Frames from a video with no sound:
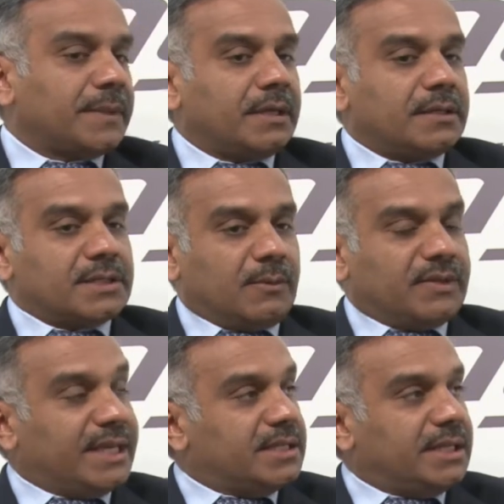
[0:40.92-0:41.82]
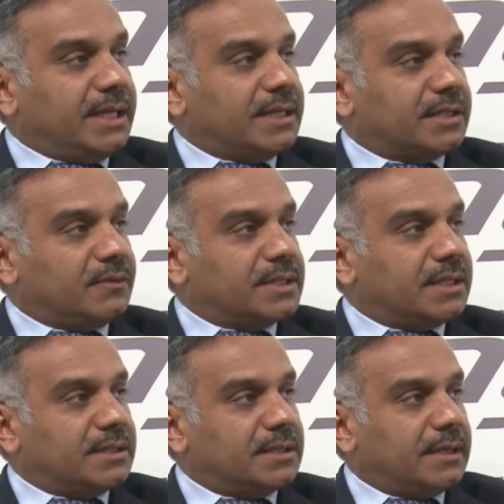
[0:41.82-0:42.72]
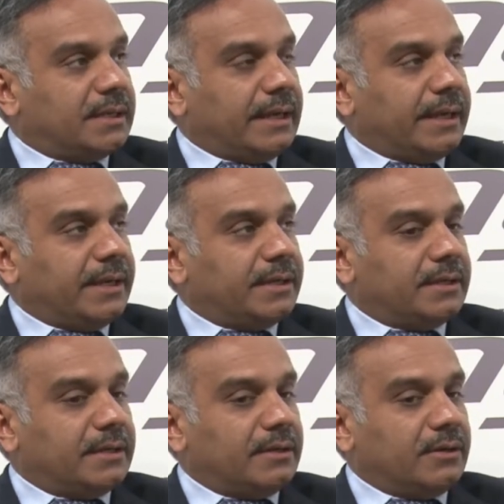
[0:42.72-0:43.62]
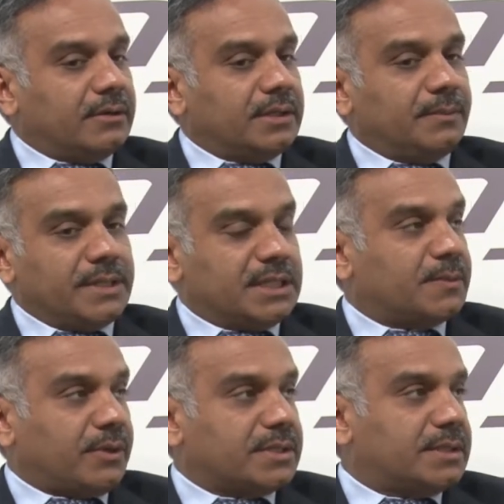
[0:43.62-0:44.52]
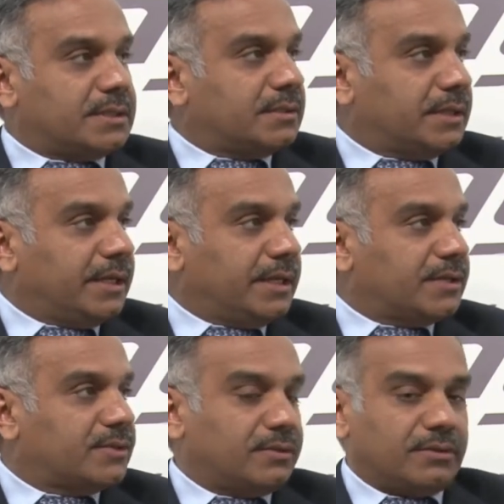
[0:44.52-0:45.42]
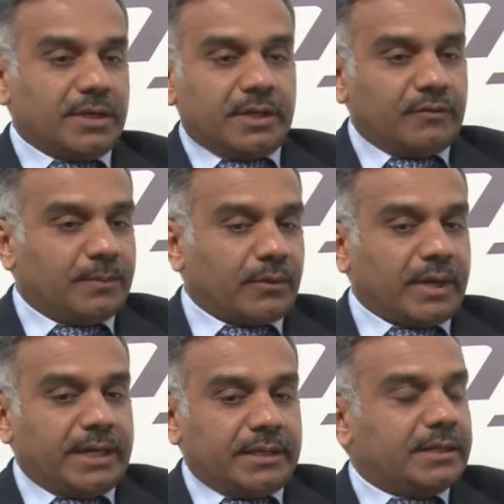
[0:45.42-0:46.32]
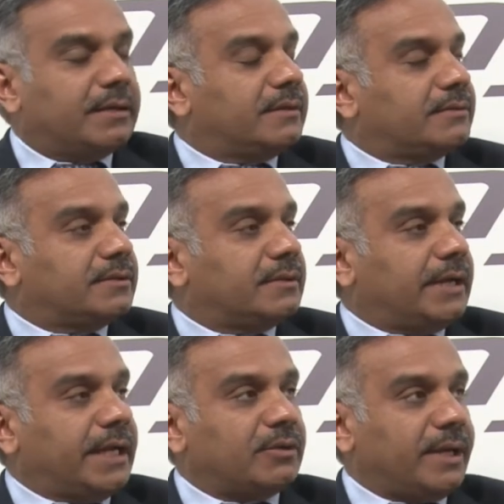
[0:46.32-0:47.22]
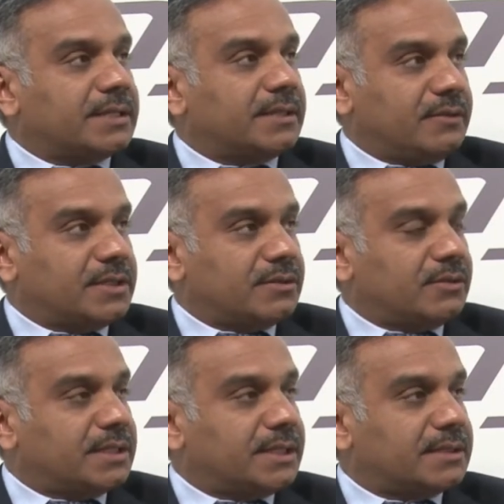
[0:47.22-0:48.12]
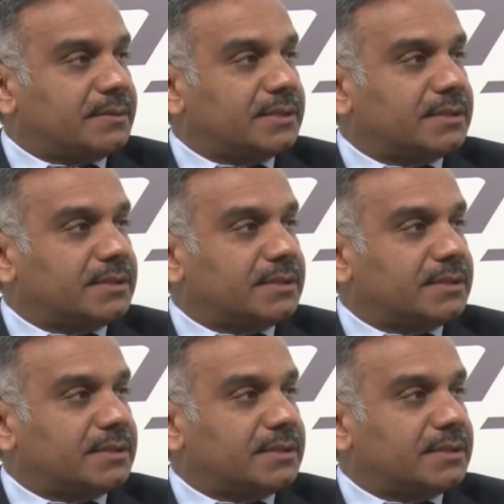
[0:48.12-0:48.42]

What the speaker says: some of the engineering services, and on the business process area. So we provide end-to-end services to these customers.